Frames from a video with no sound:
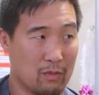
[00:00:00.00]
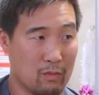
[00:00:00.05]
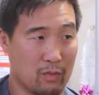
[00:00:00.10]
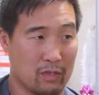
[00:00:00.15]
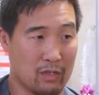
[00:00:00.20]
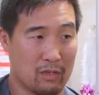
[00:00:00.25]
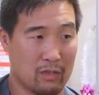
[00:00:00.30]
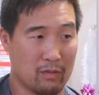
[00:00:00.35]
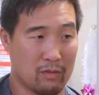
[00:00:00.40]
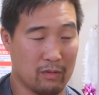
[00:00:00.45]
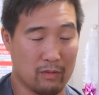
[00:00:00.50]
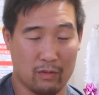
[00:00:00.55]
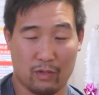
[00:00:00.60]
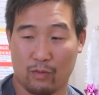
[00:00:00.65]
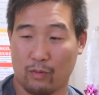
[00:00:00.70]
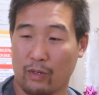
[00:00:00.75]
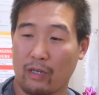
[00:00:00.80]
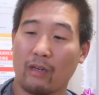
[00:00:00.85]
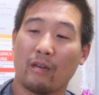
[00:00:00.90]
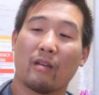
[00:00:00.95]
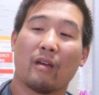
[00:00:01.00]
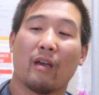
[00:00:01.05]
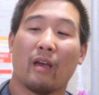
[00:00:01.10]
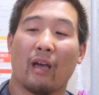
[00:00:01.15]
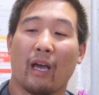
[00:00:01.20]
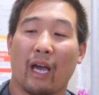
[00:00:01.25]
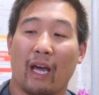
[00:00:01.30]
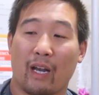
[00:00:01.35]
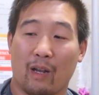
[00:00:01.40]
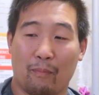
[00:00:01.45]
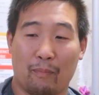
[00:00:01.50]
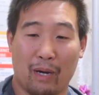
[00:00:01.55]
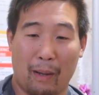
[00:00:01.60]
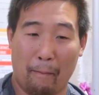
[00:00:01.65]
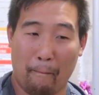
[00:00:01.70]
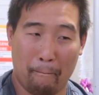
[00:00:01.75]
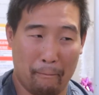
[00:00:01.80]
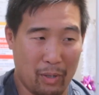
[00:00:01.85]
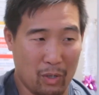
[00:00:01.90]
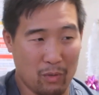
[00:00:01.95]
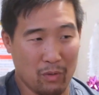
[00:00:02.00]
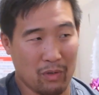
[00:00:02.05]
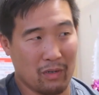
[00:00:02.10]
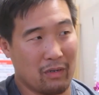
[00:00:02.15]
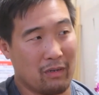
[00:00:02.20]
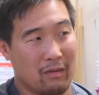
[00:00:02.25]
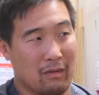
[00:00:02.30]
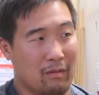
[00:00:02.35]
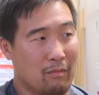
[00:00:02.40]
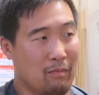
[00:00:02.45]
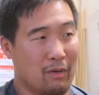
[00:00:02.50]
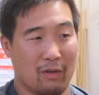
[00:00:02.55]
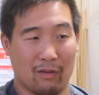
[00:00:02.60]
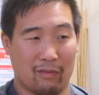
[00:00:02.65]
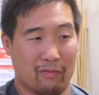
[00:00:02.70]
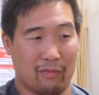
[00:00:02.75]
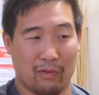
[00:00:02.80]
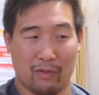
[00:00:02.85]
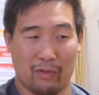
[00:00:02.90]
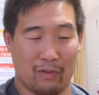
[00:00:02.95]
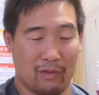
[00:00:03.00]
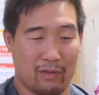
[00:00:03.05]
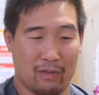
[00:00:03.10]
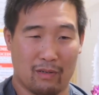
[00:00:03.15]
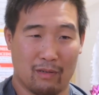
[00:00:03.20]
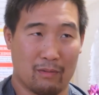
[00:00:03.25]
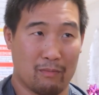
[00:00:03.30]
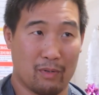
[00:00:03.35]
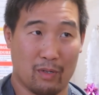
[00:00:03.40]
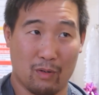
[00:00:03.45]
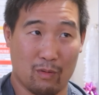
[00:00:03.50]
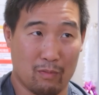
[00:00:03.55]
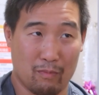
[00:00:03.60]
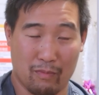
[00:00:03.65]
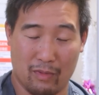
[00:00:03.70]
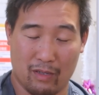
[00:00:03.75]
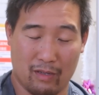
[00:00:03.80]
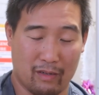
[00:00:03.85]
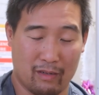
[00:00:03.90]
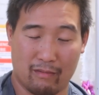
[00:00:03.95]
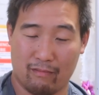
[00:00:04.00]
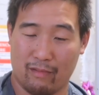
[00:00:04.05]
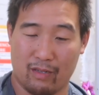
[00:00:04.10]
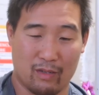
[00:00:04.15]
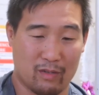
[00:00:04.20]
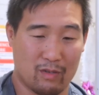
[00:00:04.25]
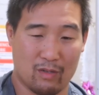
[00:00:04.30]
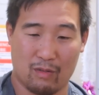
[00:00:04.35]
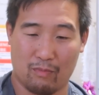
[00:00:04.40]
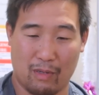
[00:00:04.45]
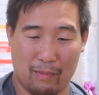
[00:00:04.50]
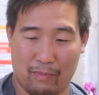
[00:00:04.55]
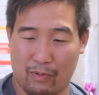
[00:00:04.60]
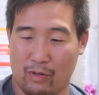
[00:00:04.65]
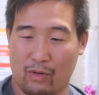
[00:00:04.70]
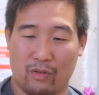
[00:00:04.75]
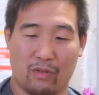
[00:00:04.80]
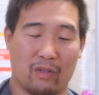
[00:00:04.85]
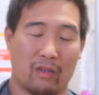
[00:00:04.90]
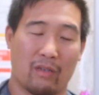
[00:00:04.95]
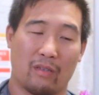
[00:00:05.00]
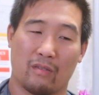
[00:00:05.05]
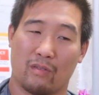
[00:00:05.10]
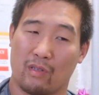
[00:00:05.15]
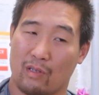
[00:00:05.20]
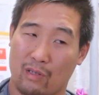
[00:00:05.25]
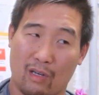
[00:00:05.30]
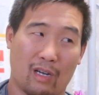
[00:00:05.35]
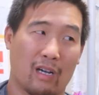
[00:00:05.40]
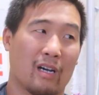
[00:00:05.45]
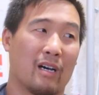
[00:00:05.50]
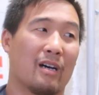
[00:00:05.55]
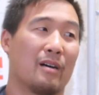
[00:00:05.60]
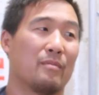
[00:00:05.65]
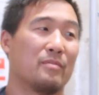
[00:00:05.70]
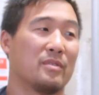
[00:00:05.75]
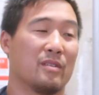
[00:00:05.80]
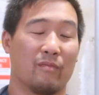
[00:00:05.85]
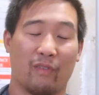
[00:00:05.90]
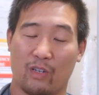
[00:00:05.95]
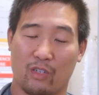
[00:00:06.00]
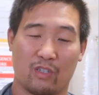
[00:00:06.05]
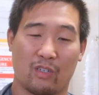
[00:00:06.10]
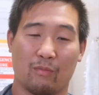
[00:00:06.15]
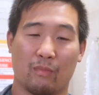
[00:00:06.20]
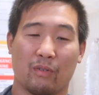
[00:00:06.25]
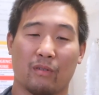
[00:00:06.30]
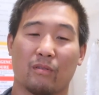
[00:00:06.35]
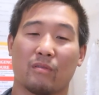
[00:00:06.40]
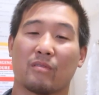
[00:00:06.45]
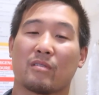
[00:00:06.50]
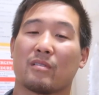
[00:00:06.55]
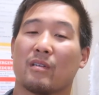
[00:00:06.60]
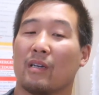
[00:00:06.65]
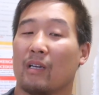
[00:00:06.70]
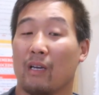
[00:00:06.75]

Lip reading: which is sweet, and I buy bulk food, just my protein, your carbs, your vegetables,